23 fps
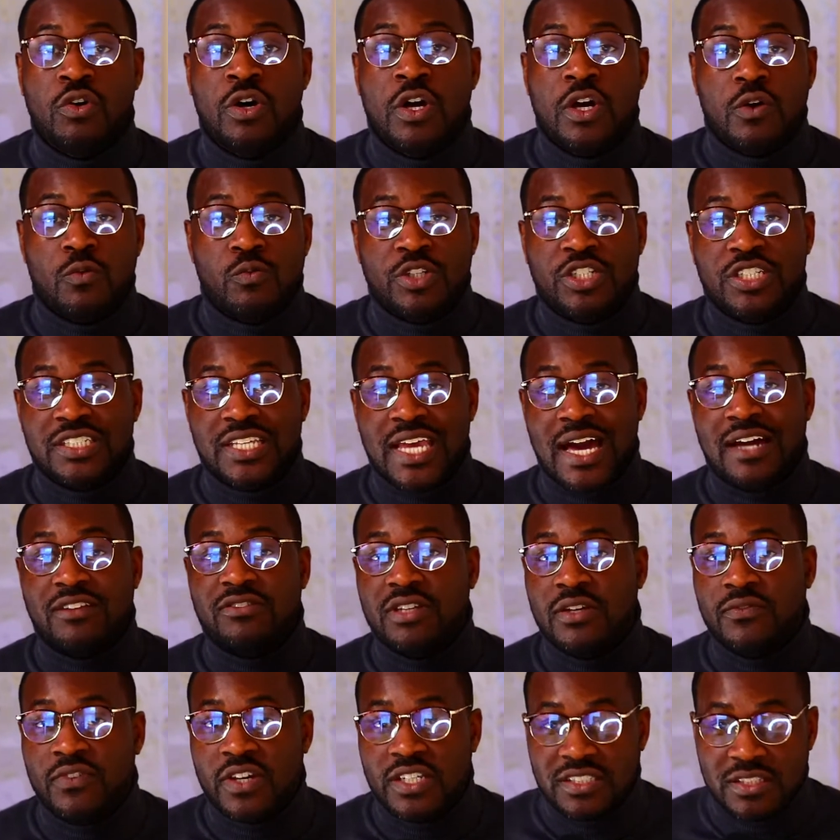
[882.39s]
which is how to
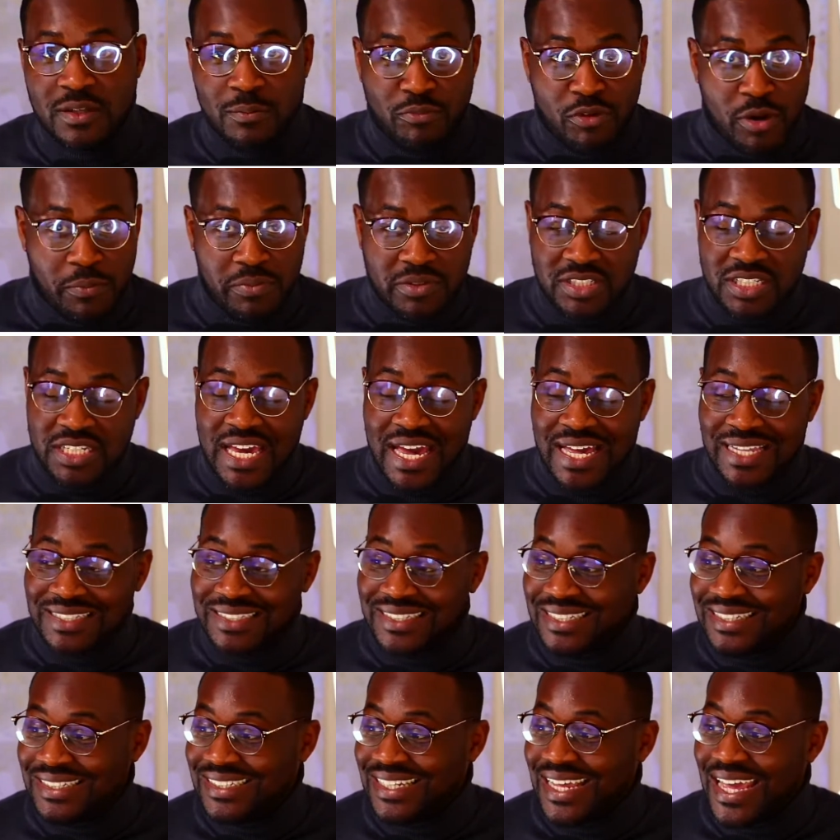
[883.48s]
invest in property, and
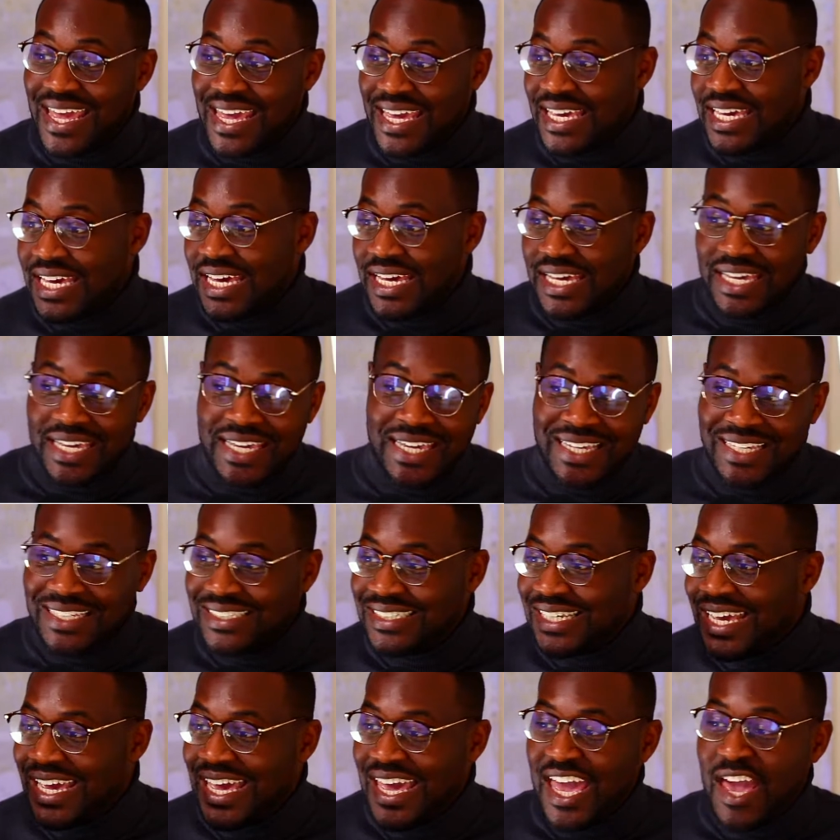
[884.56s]
today is
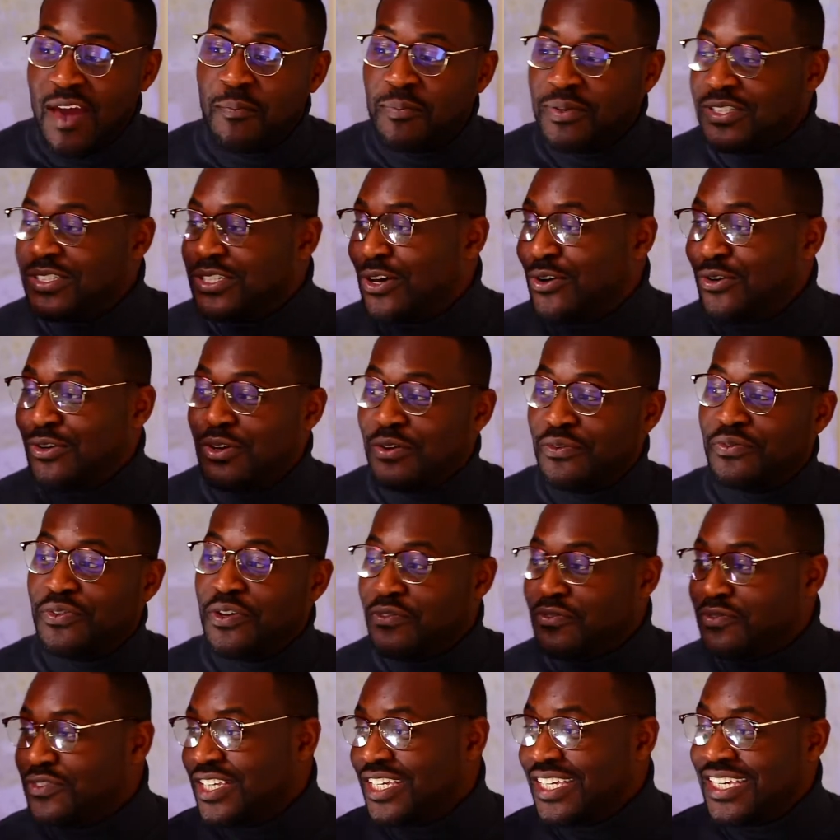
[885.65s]
episode
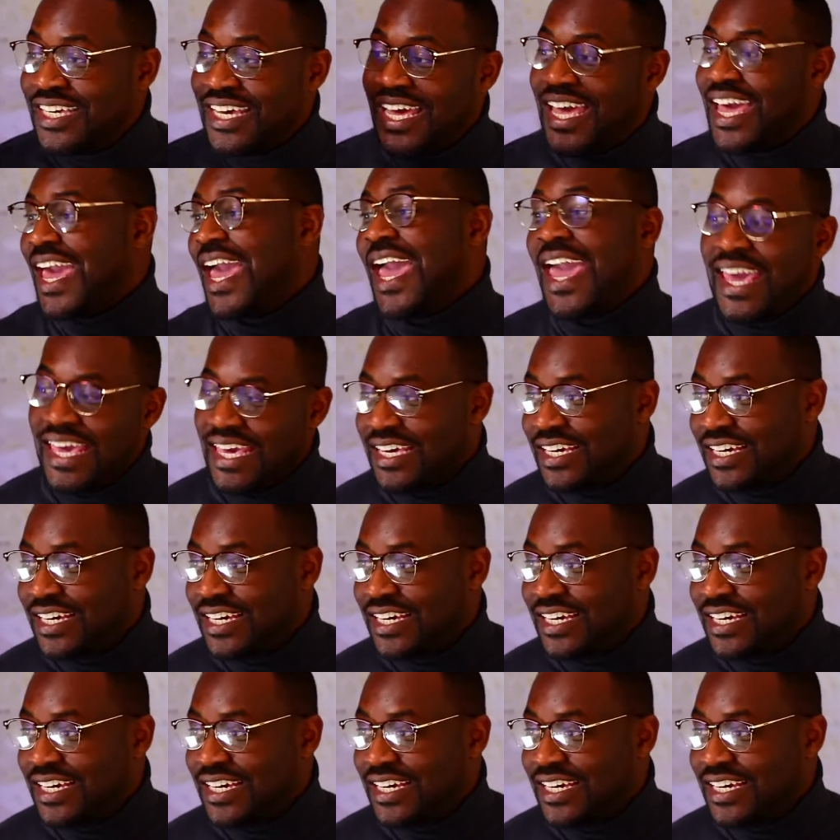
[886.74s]
58.